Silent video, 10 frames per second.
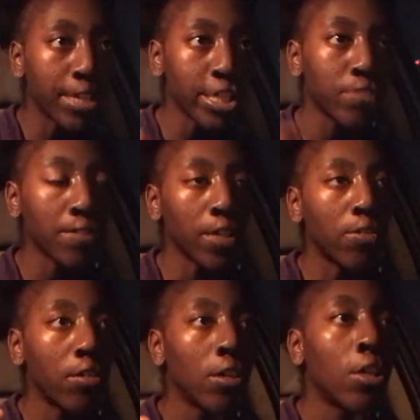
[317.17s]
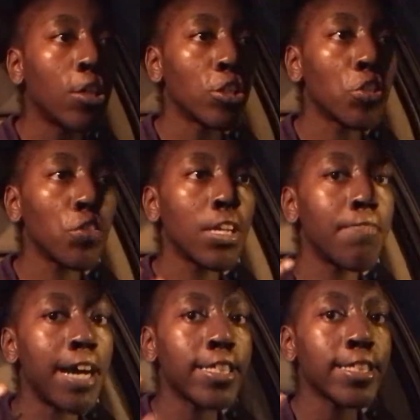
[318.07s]
each meal. So you can
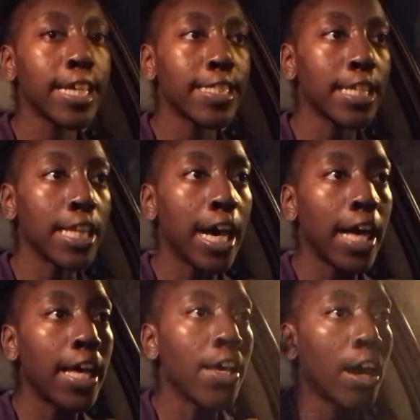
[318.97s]
imagine that's a lot,